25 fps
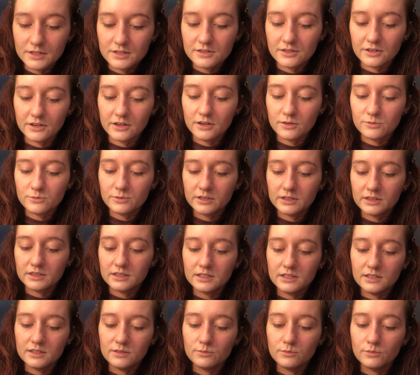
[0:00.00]
to start out with
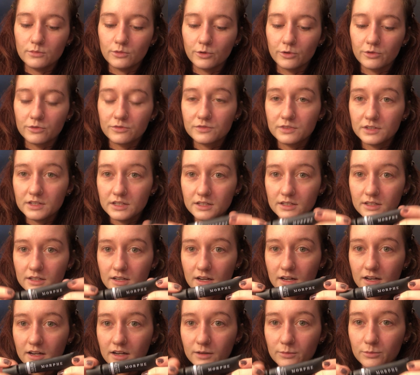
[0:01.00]
the Morphe
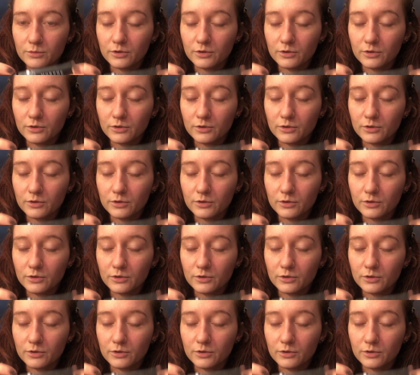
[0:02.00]
eye